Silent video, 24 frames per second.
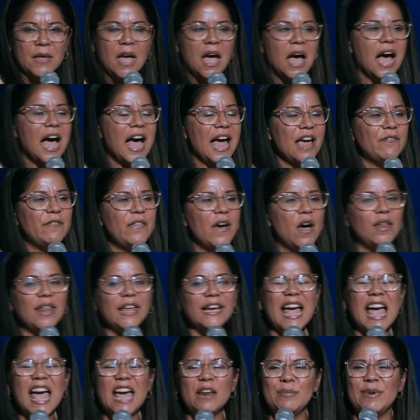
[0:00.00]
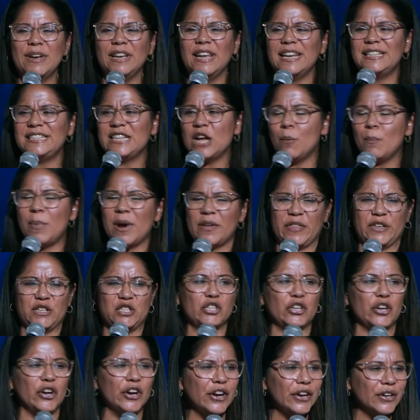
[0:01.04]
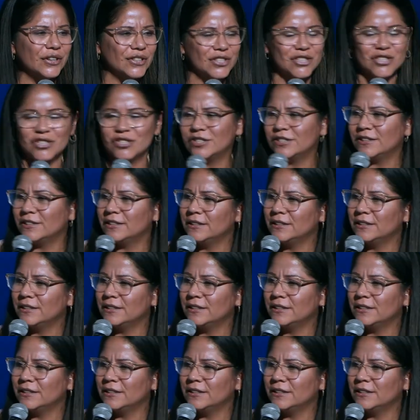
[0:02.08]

I felt like I had been let down by the church.